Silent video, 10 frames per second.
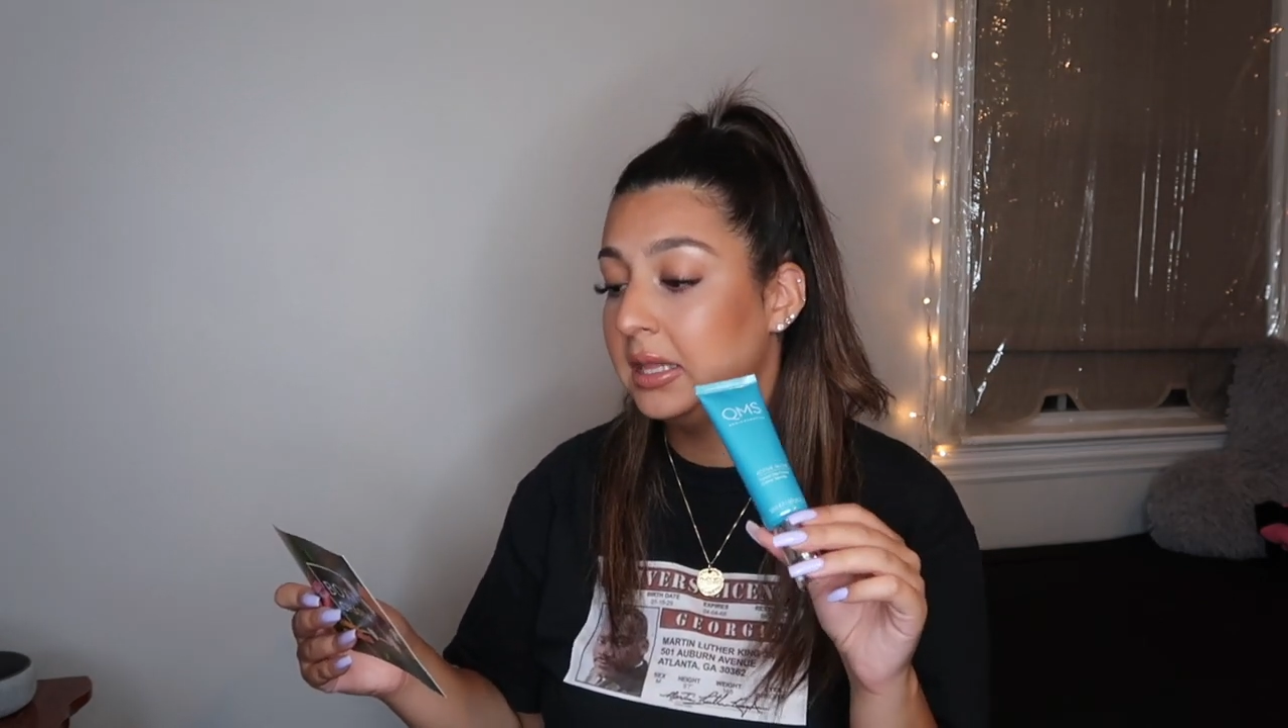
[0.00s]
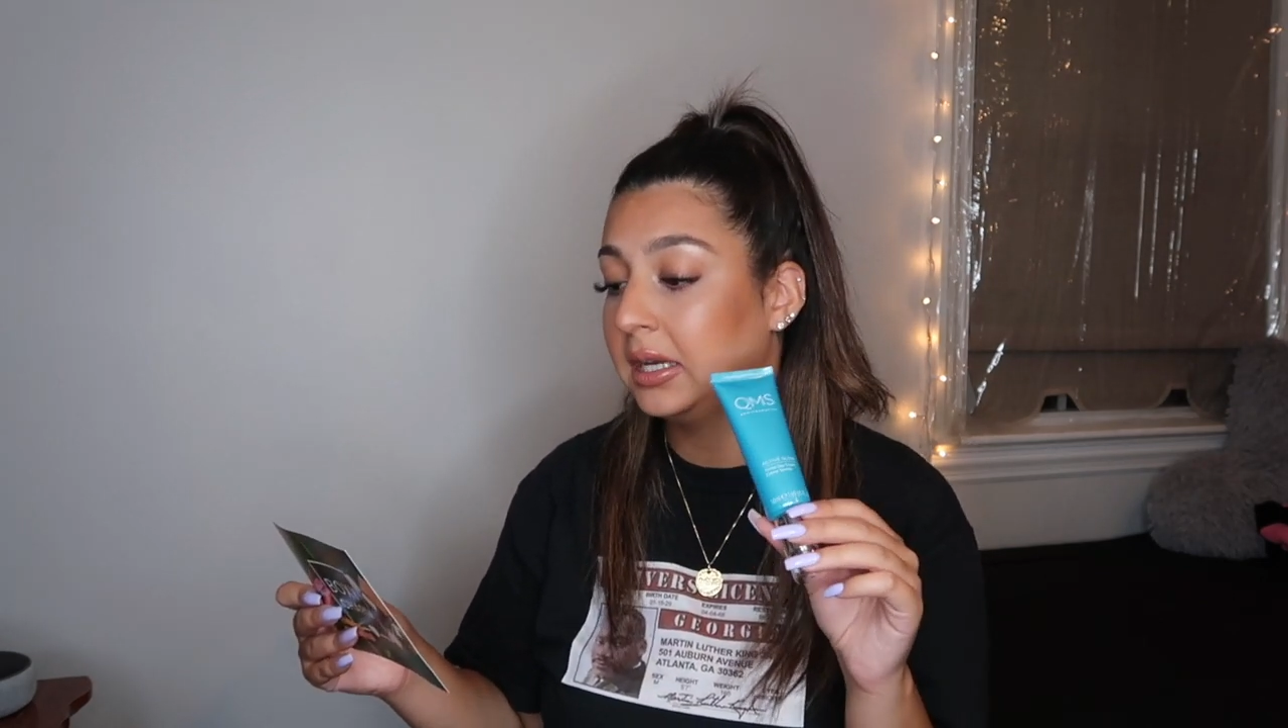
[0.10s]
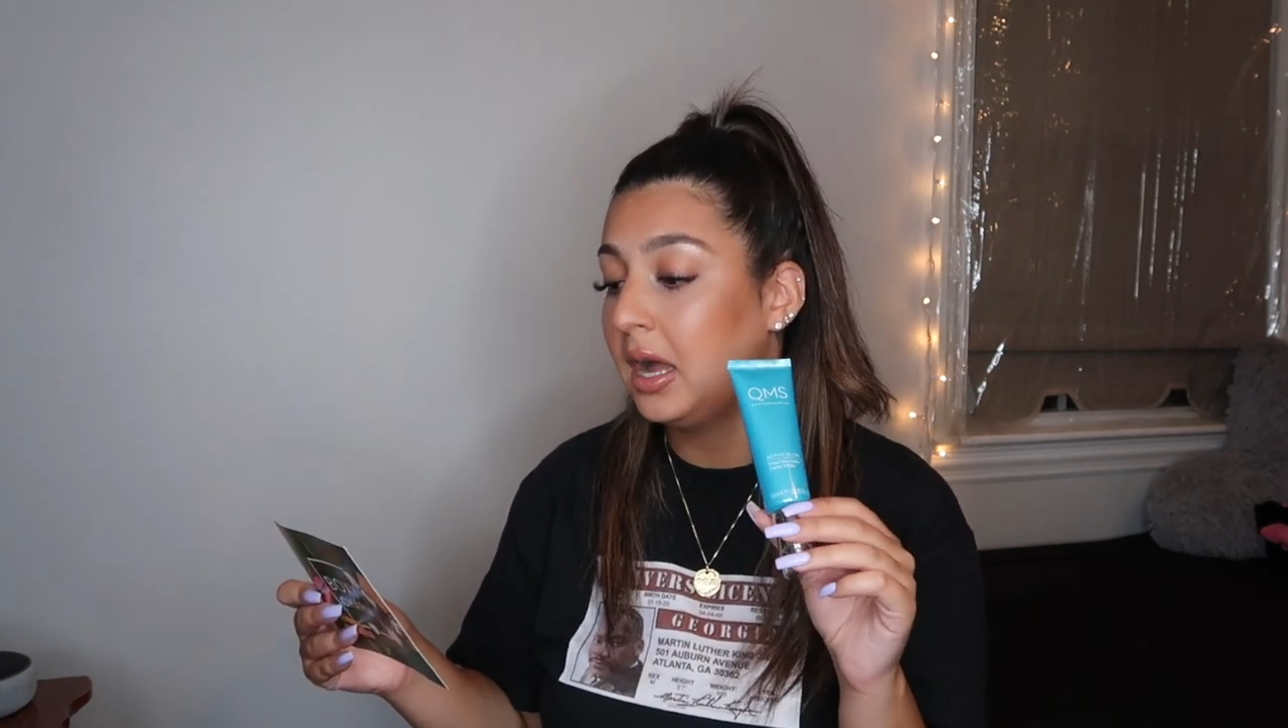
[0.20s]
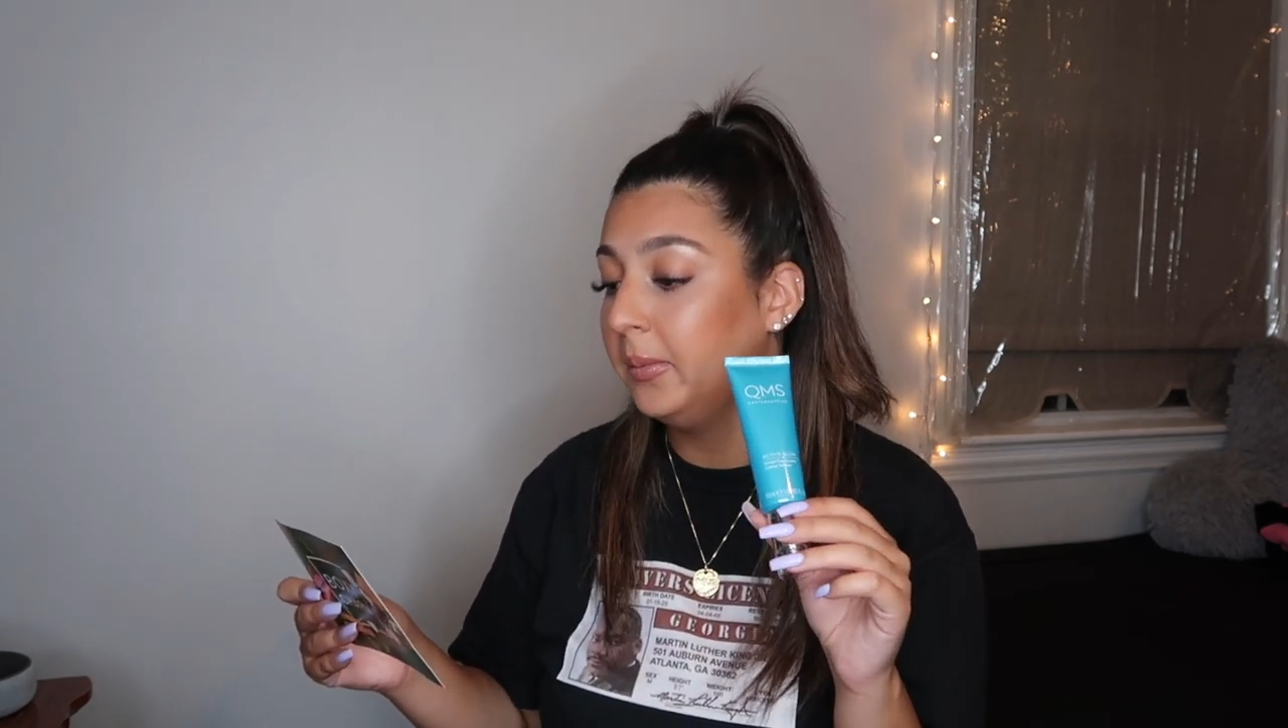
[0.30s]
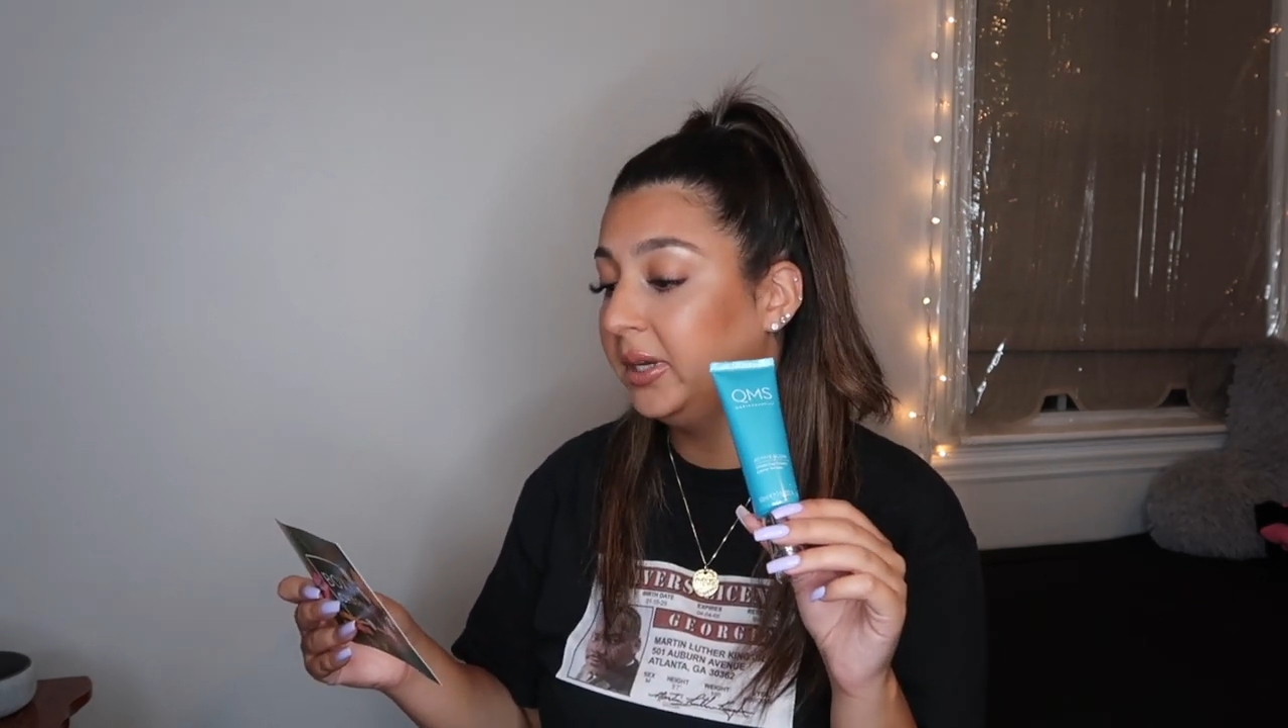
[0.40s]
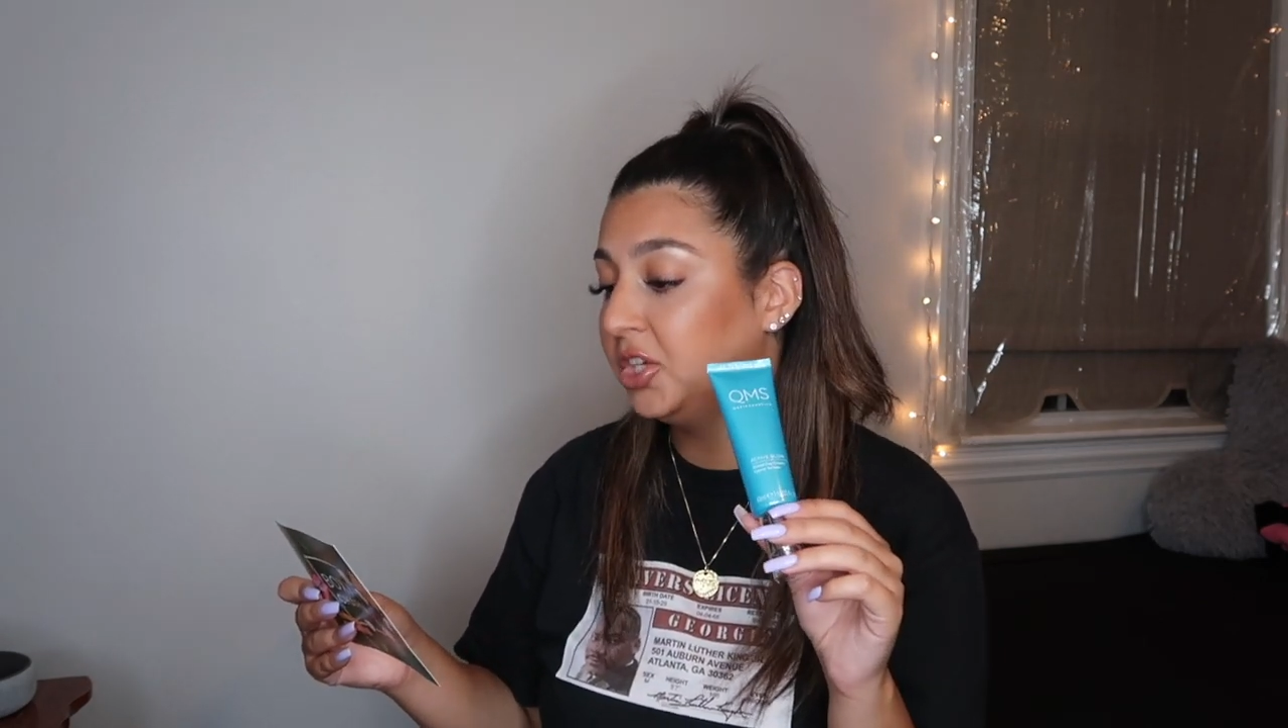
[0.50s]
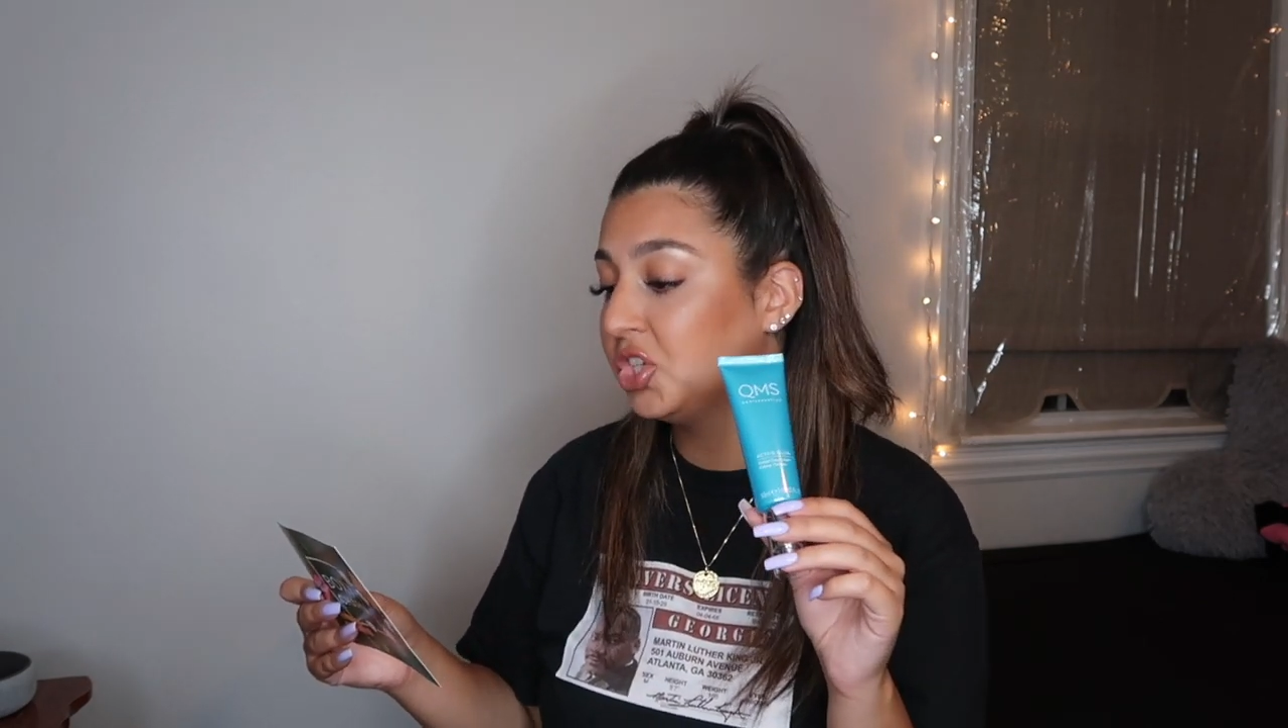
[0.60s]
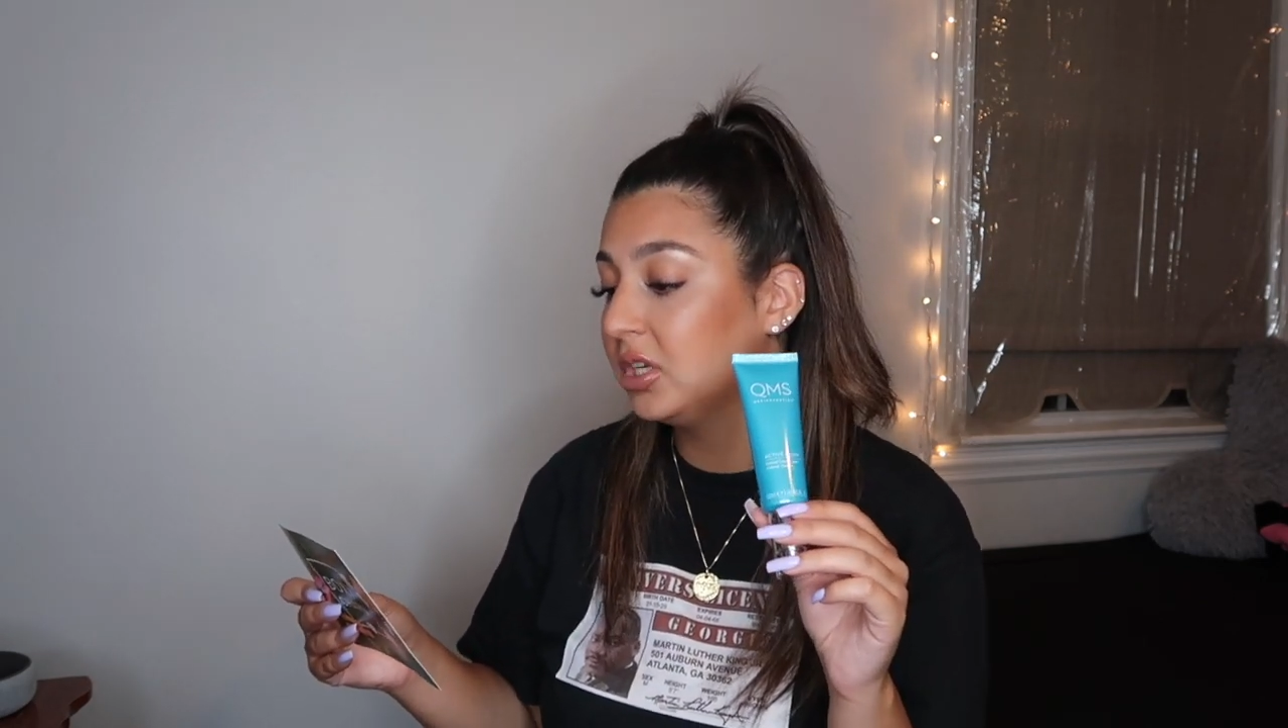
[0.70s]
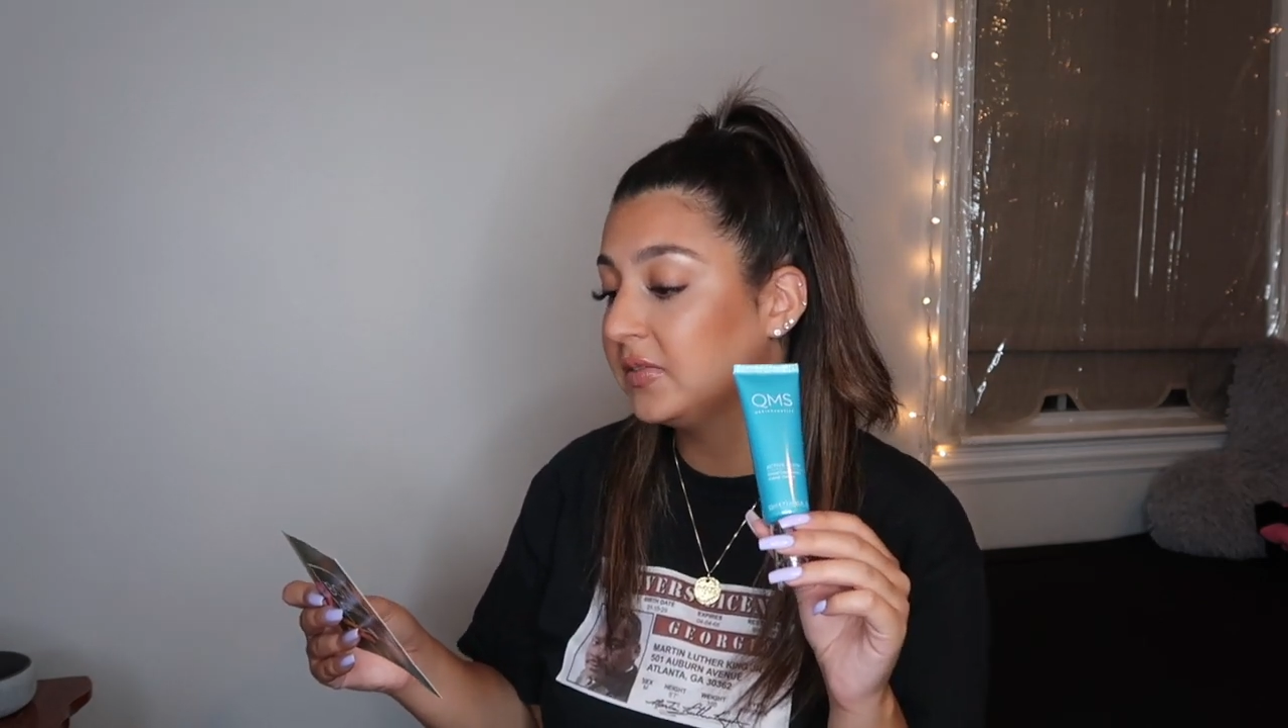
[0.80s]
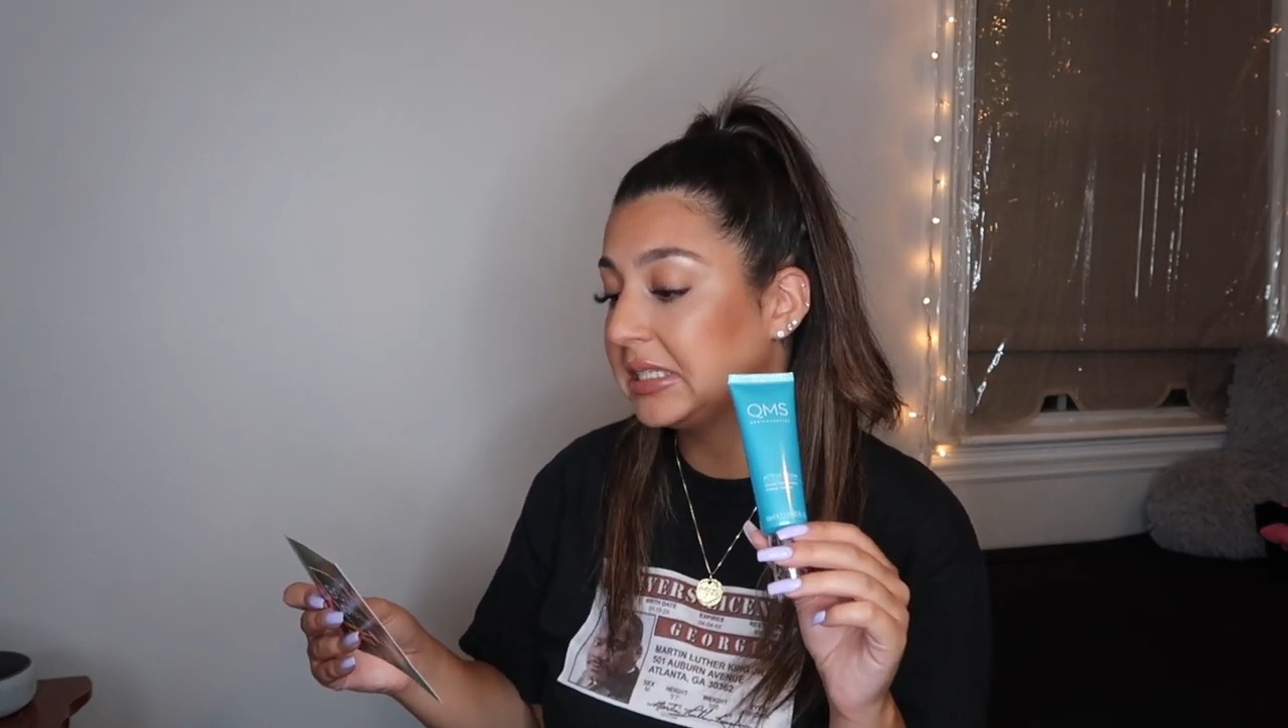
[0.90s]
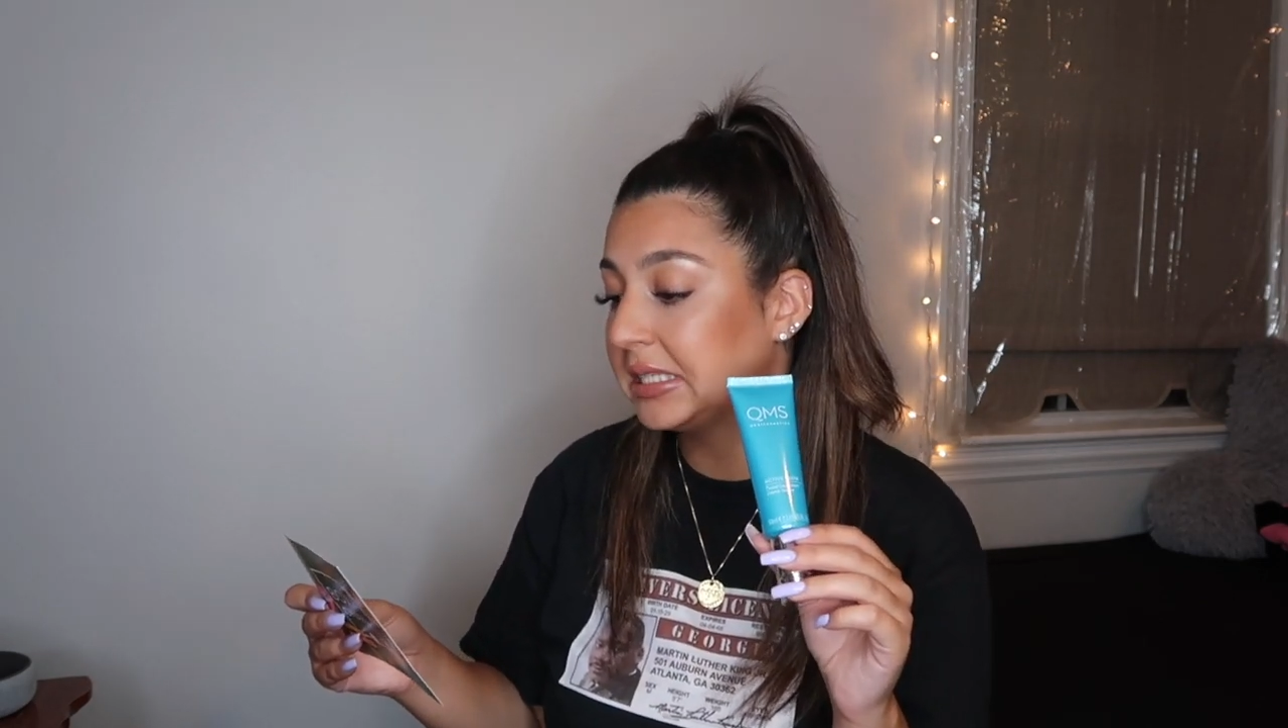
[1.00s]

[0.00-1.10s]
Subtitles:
The combination of a